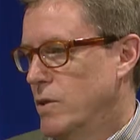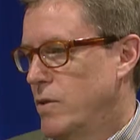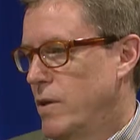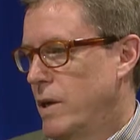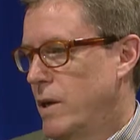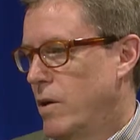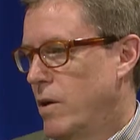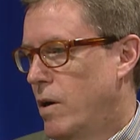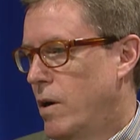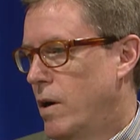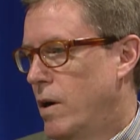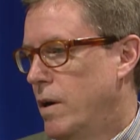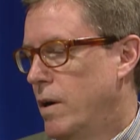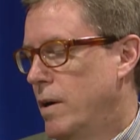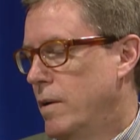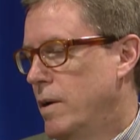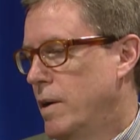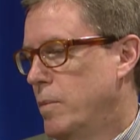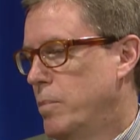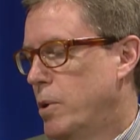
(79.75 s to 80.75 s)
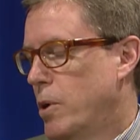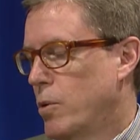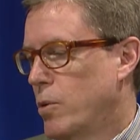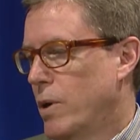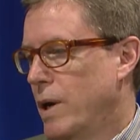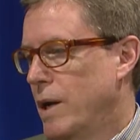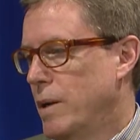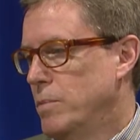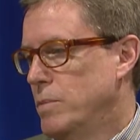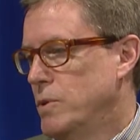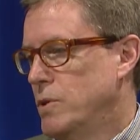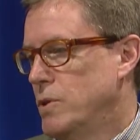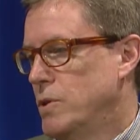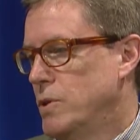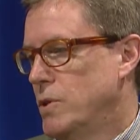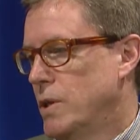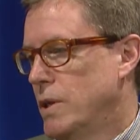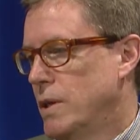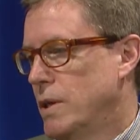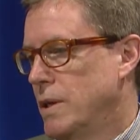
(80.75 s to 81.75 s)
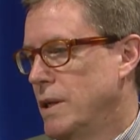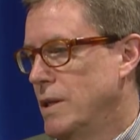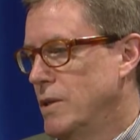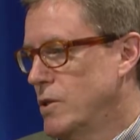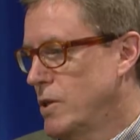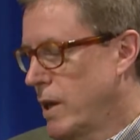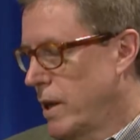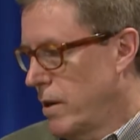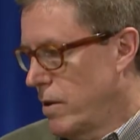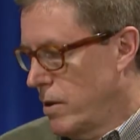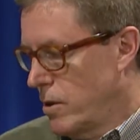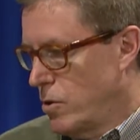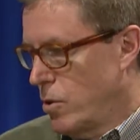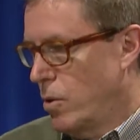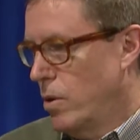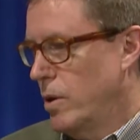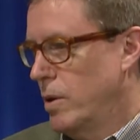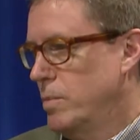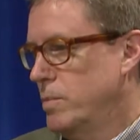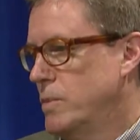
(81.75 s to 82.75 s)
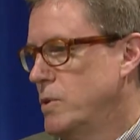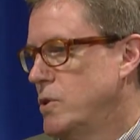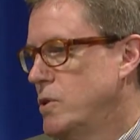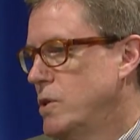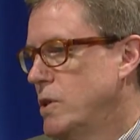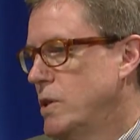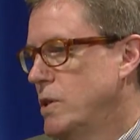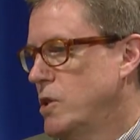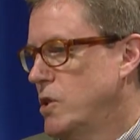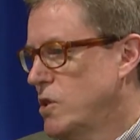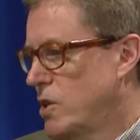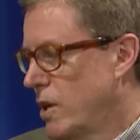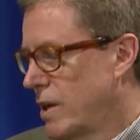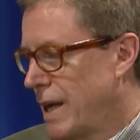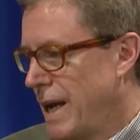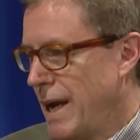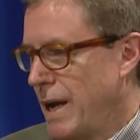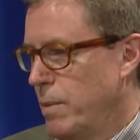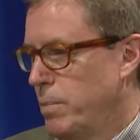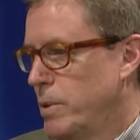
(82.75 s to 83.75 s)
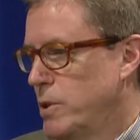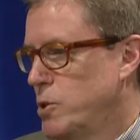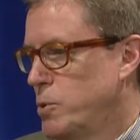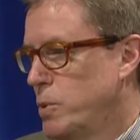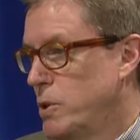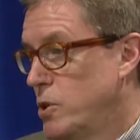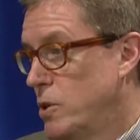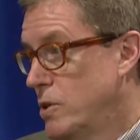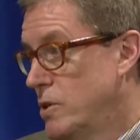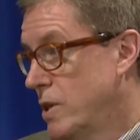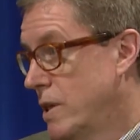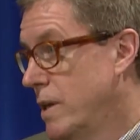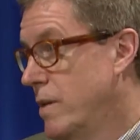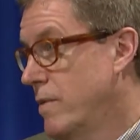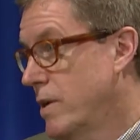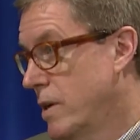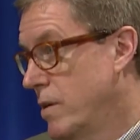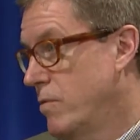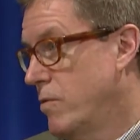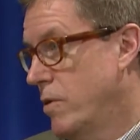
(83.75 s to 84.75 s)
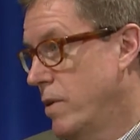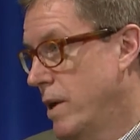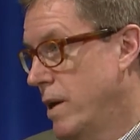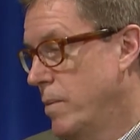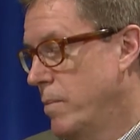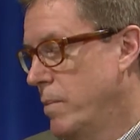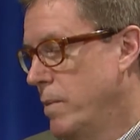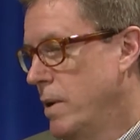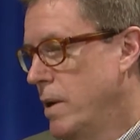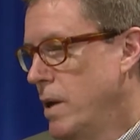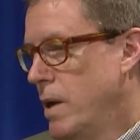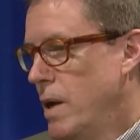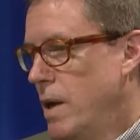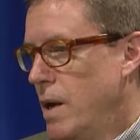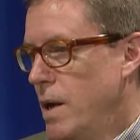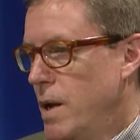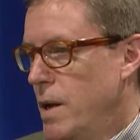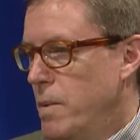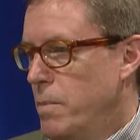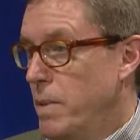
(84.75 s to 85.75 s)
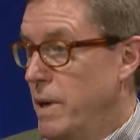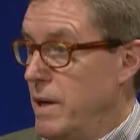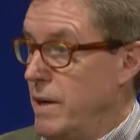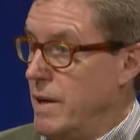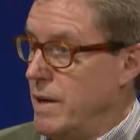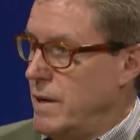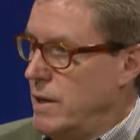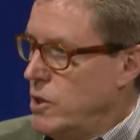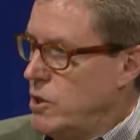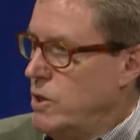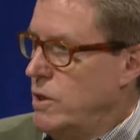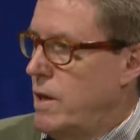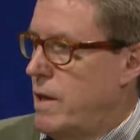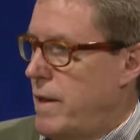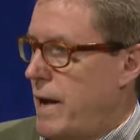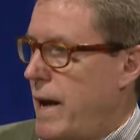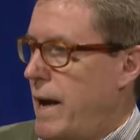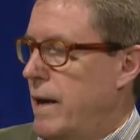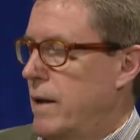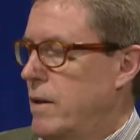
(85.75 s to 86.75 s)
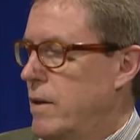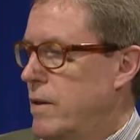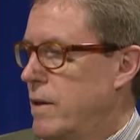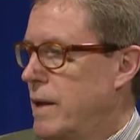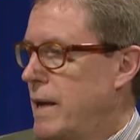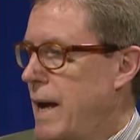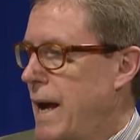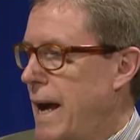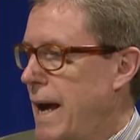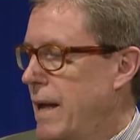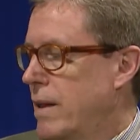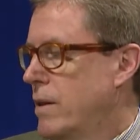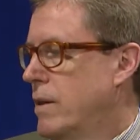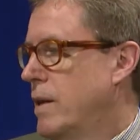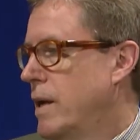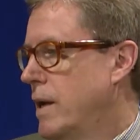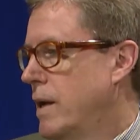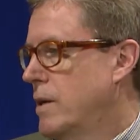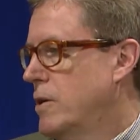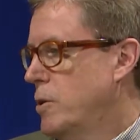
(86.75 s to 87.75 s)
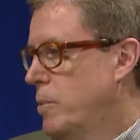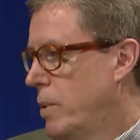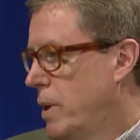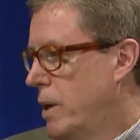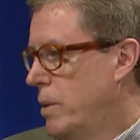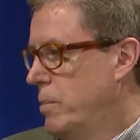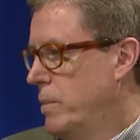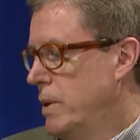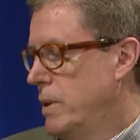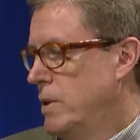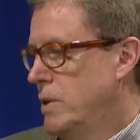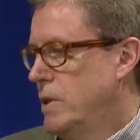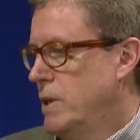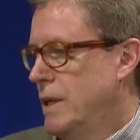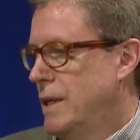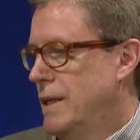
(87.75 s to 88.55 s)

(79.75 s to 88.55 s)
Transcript: there are programs inside of the dorms, just on campus, which are significant for them. But in addition to that, the athletic department